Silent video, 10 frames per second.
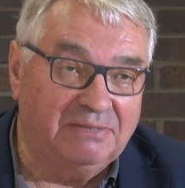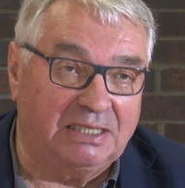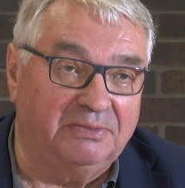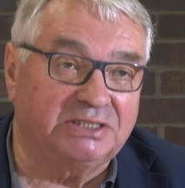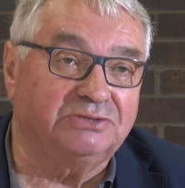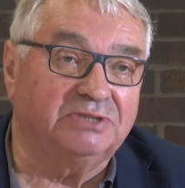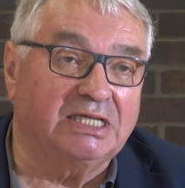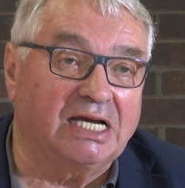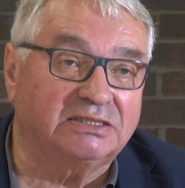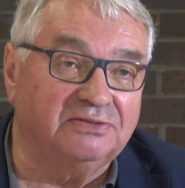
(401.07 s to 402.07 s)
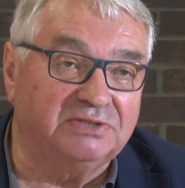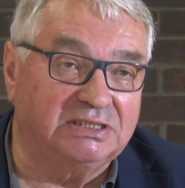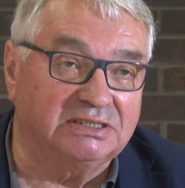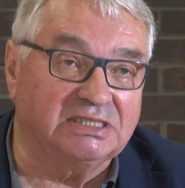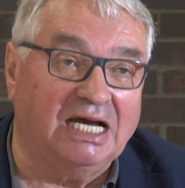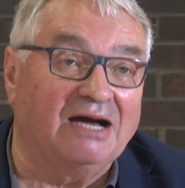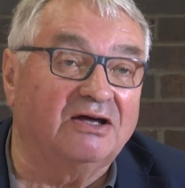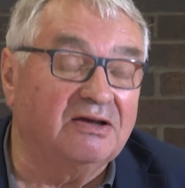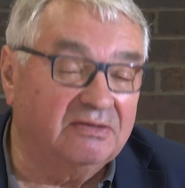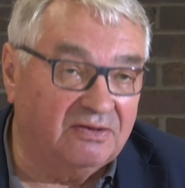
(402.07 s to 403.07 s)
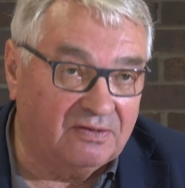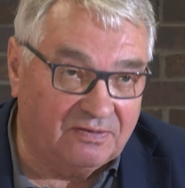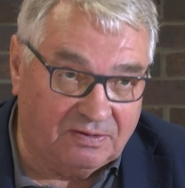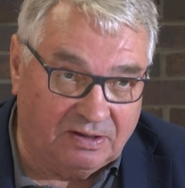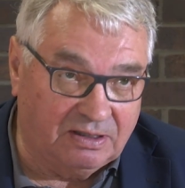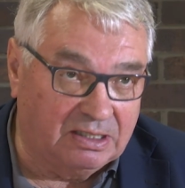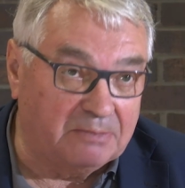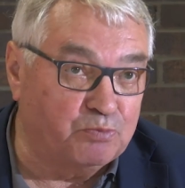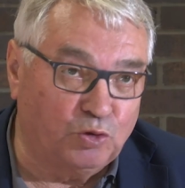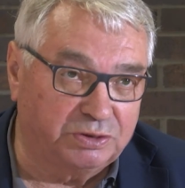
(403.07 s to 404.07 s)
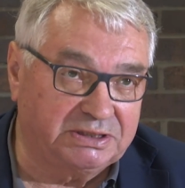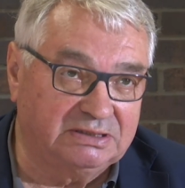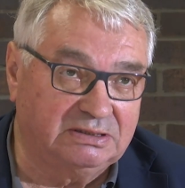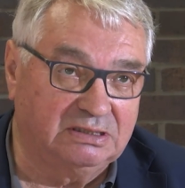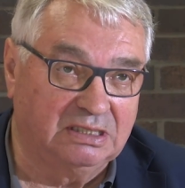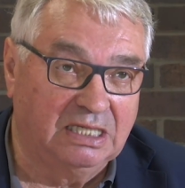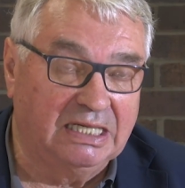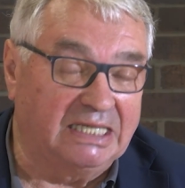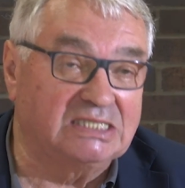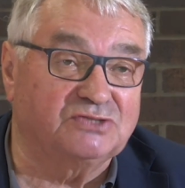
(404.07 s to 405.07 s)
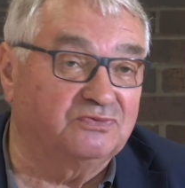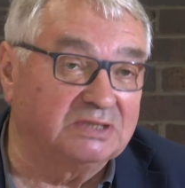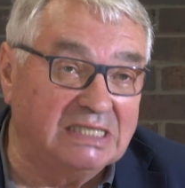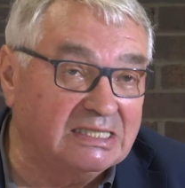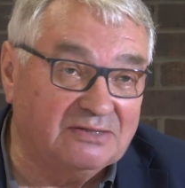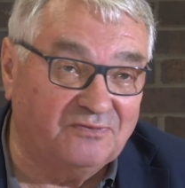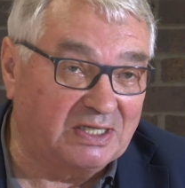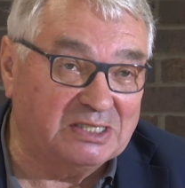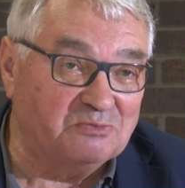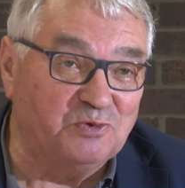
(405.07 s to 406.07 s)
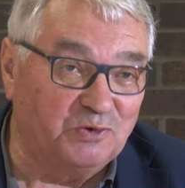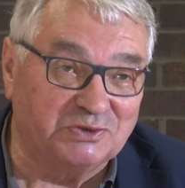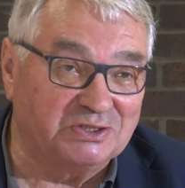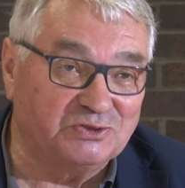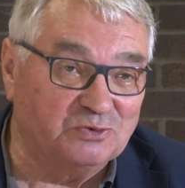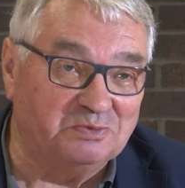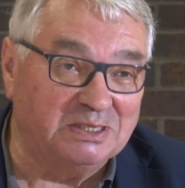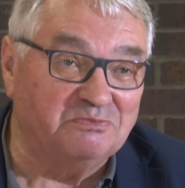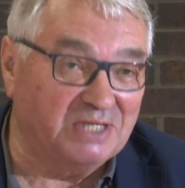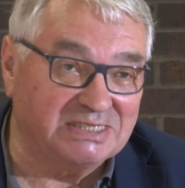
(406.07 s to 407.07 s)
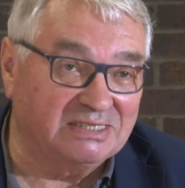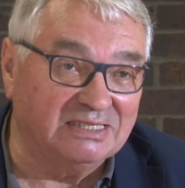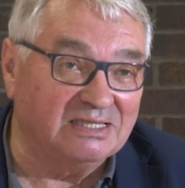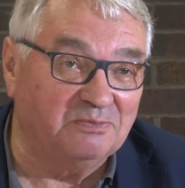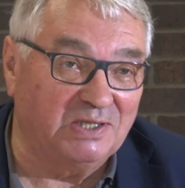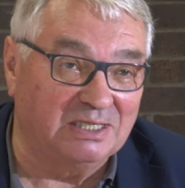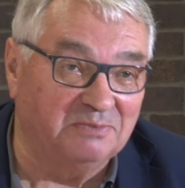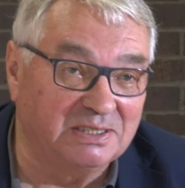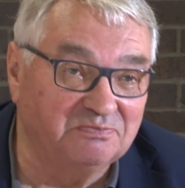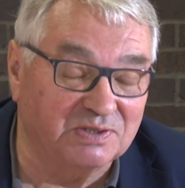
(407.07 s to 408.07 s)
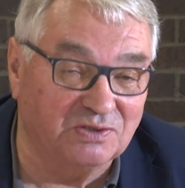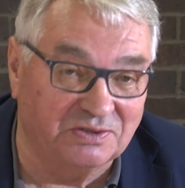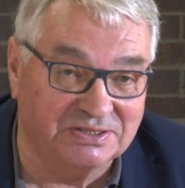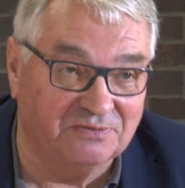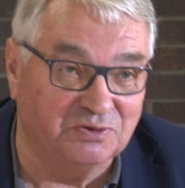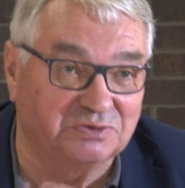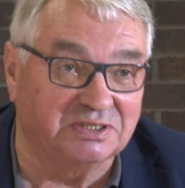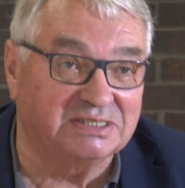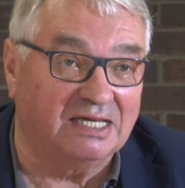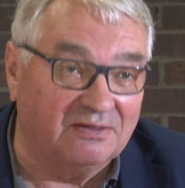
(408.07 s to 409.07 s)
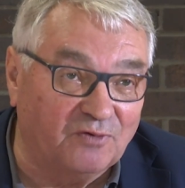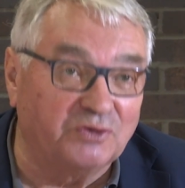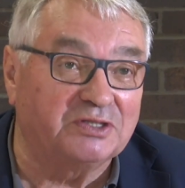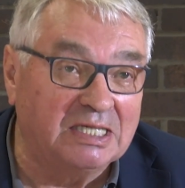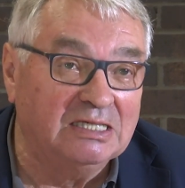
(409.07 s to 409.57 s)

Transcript: Parliamentary activities are uh, important. It's really very important to be present in the parliament, because the voters, they want